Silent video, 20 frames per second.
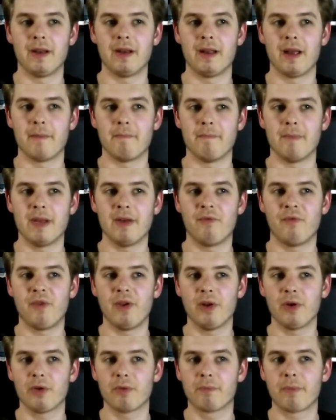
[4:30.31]
at
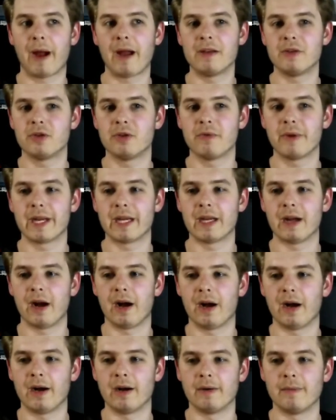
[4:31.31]
midfield by
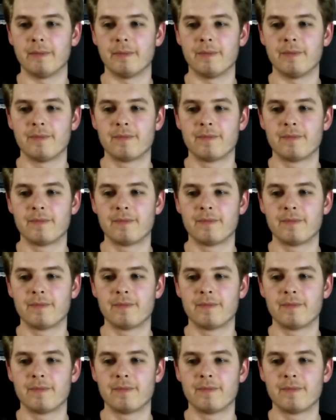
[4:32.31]
doing